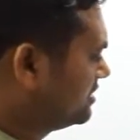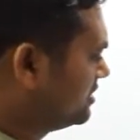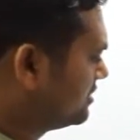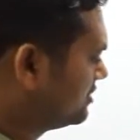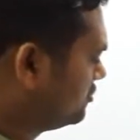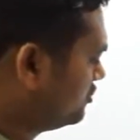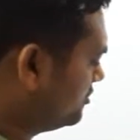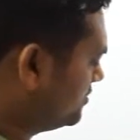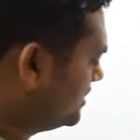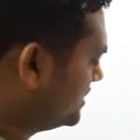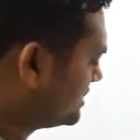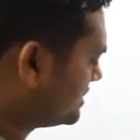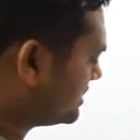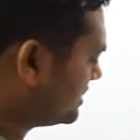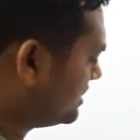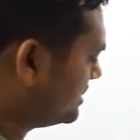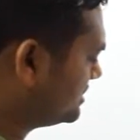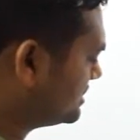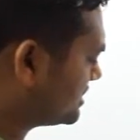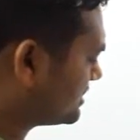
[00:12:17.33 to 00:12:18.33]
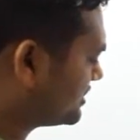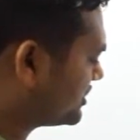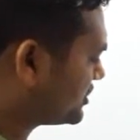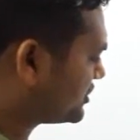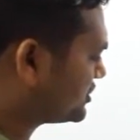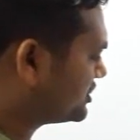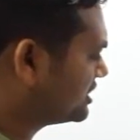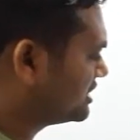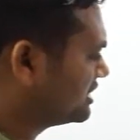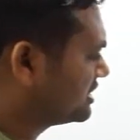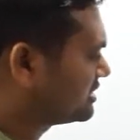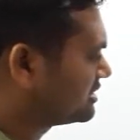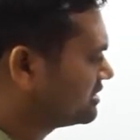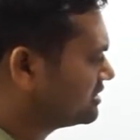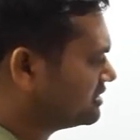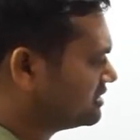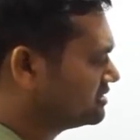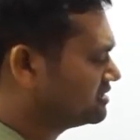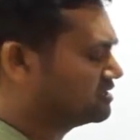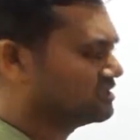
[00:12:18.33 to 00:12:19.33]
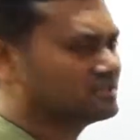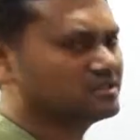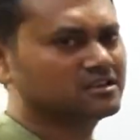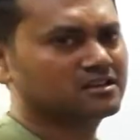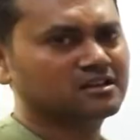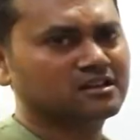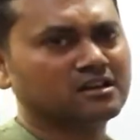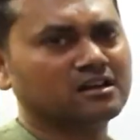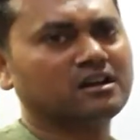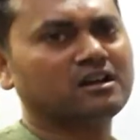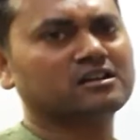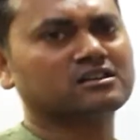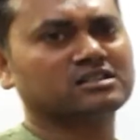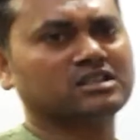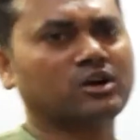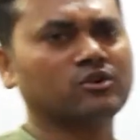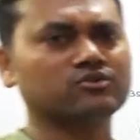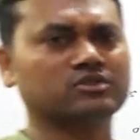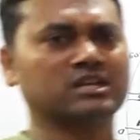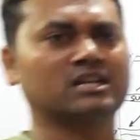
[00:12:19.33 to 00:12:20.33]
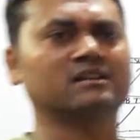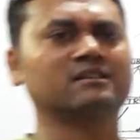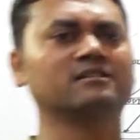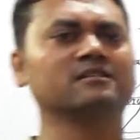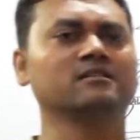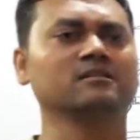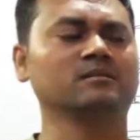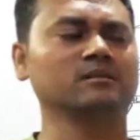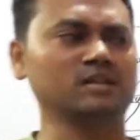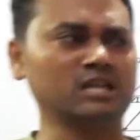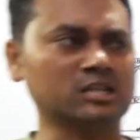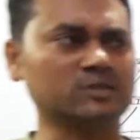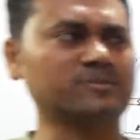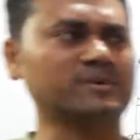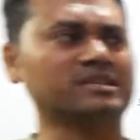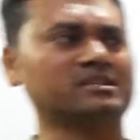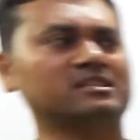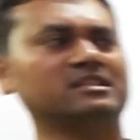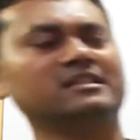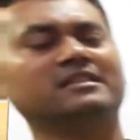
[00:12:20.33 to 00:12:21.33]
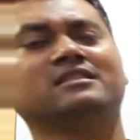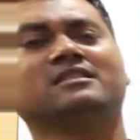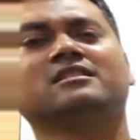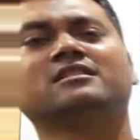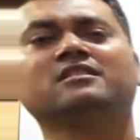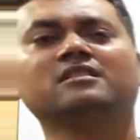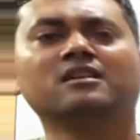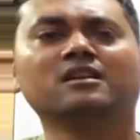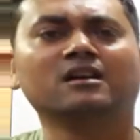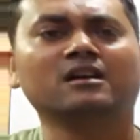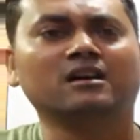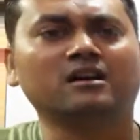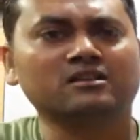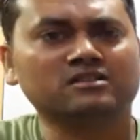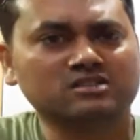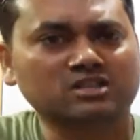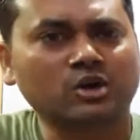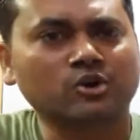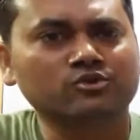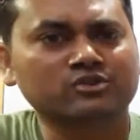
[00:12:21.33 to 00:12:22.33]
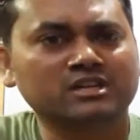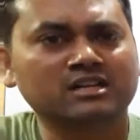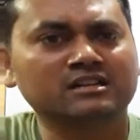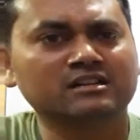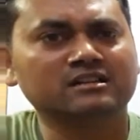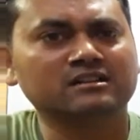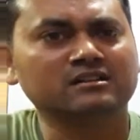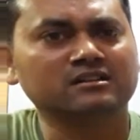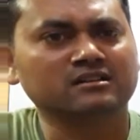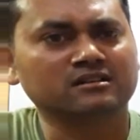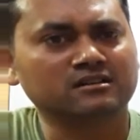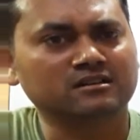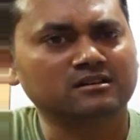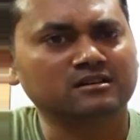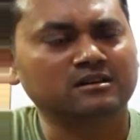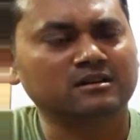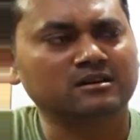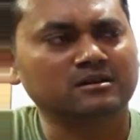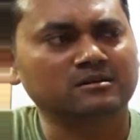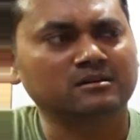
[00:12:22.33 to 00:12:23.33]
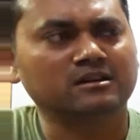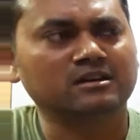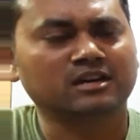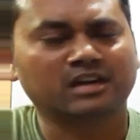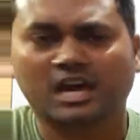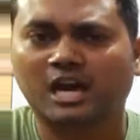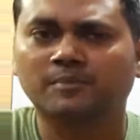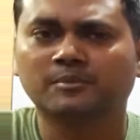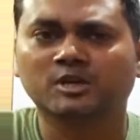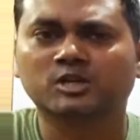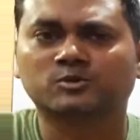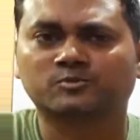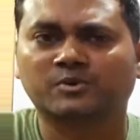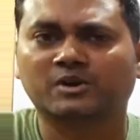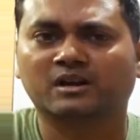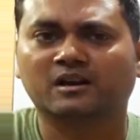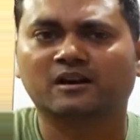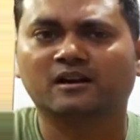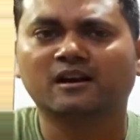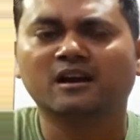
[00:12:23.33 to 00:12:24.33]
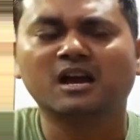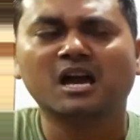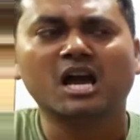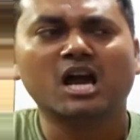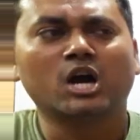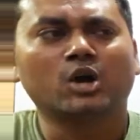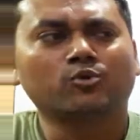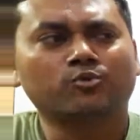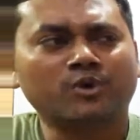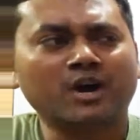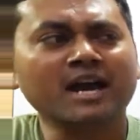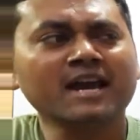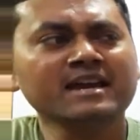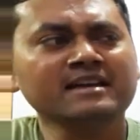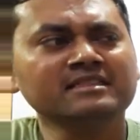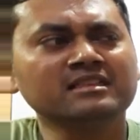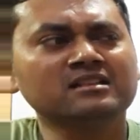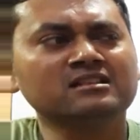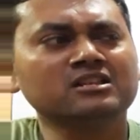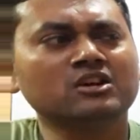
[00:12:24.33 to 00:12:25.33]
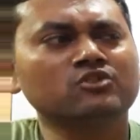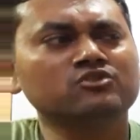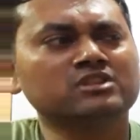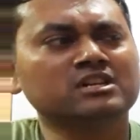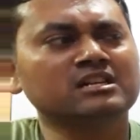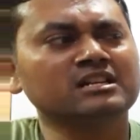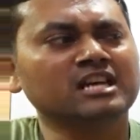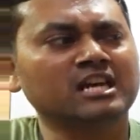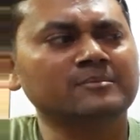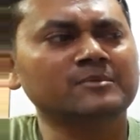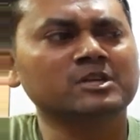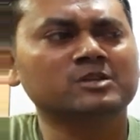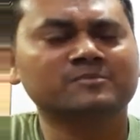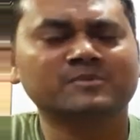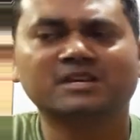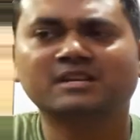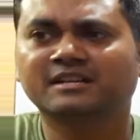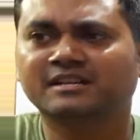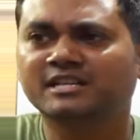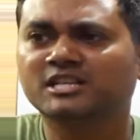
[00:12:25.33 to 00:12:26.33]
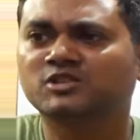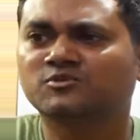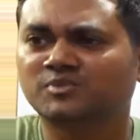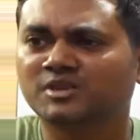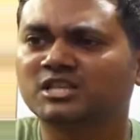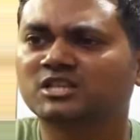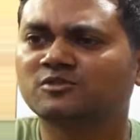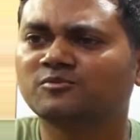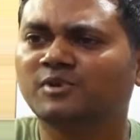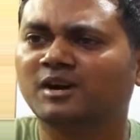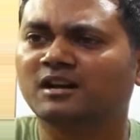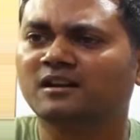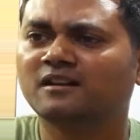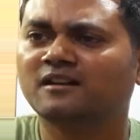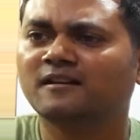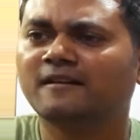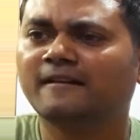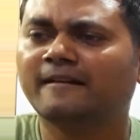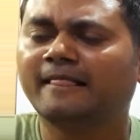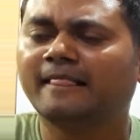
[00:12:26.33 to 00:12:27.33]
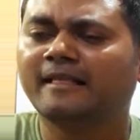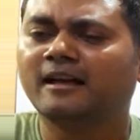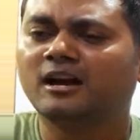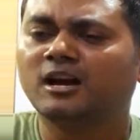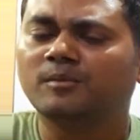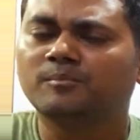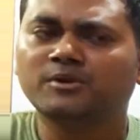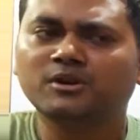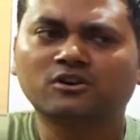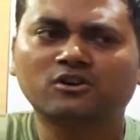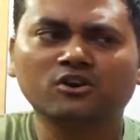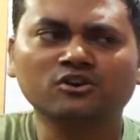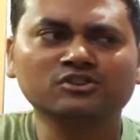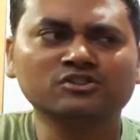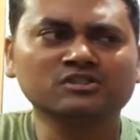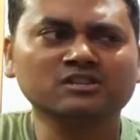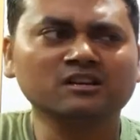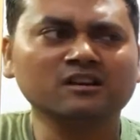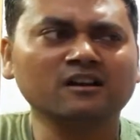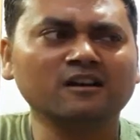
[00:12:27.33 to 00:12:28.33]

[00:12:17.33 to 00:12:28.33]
means in the 60 degree in the southern, especially in the southern hemisphere. Why in the southern hemisphere it is visible? Because